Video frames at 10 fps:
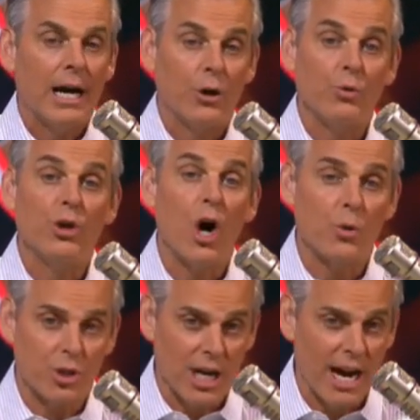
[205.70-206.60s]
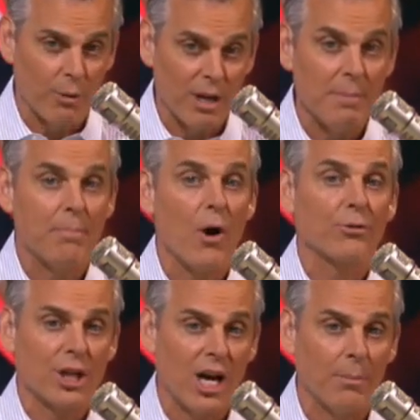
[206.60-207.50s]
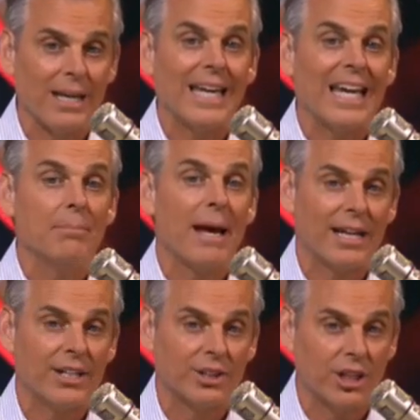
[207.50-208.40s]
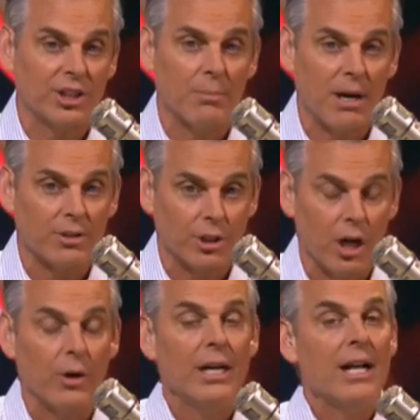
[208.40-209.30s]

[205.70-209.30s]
who knows Kyrie, both tell me he'd made a decision a month ago.